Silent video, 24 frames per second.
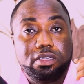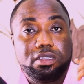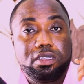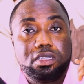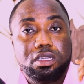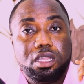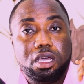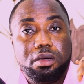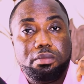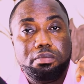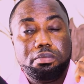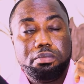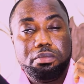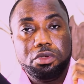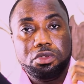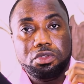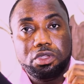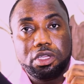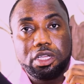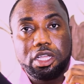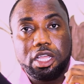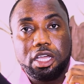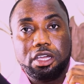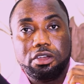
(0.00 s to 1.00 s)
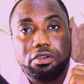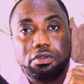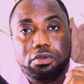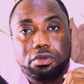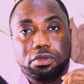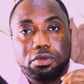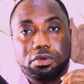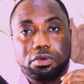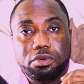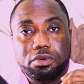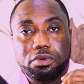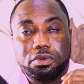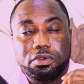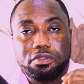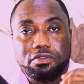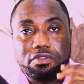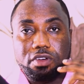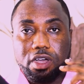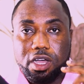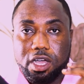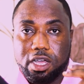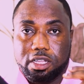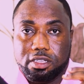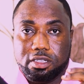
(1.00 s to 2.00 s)
thing that music can do
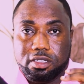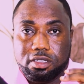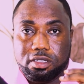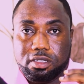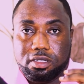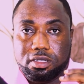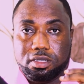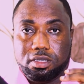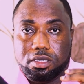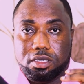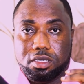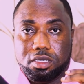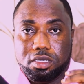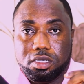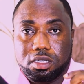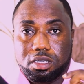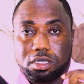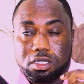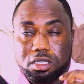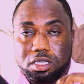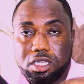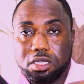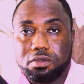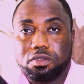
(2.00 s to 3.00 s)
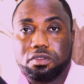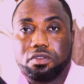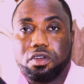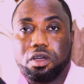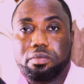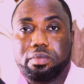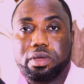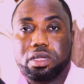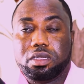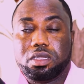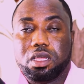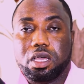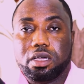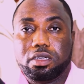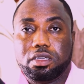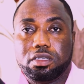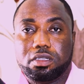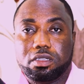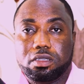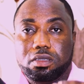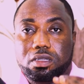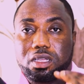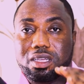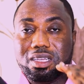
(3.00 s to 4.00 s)
for us in terms of our mental
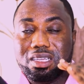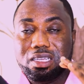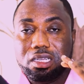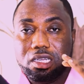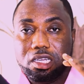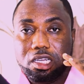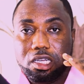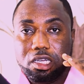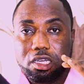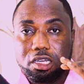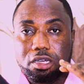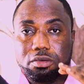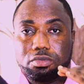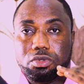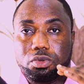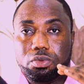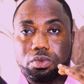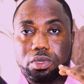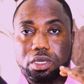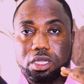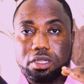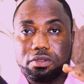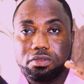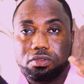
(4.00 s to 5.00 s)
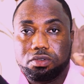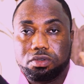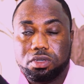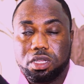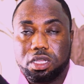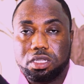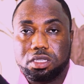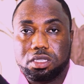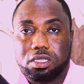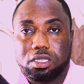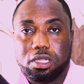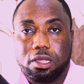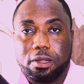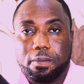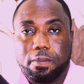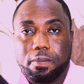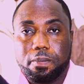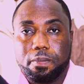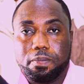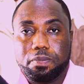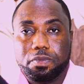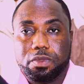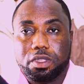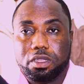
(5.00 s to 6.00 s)
health is that it helps to relieve stress.
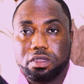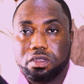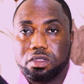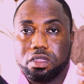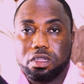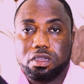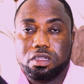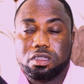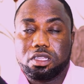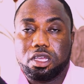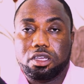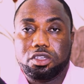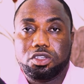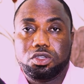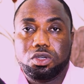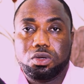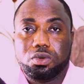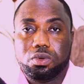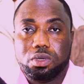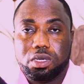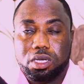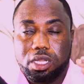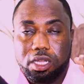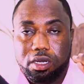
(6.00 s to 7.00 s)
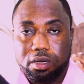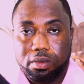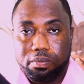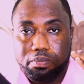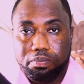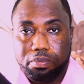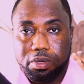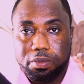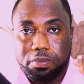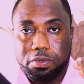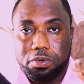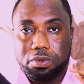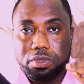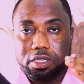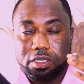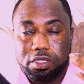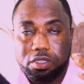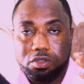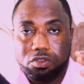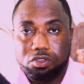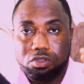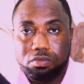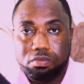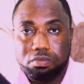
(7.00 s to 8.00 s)
Studies have shown that people who
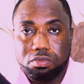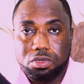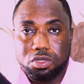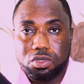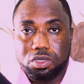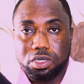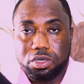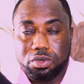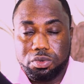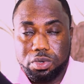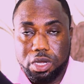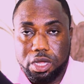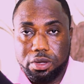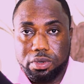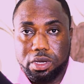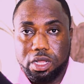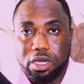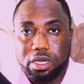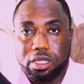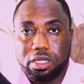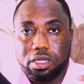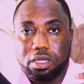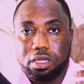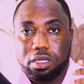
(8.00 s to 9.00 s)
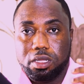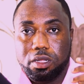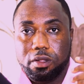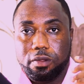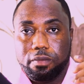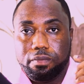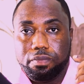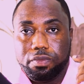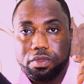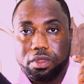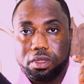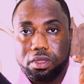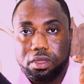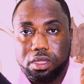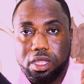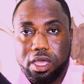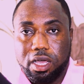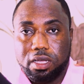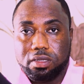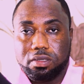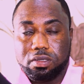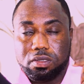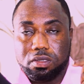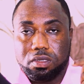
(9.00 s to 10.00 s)
listen to music regularly
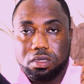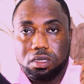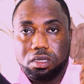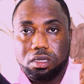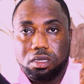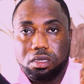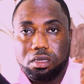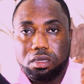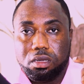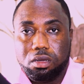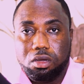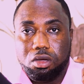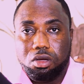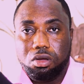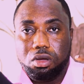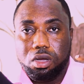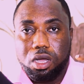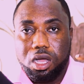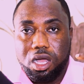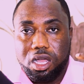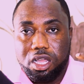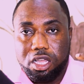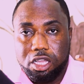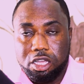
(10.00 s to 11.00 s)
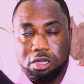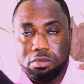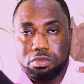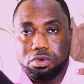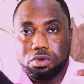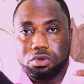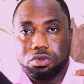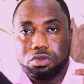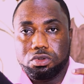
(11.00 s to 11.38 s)
thus or are able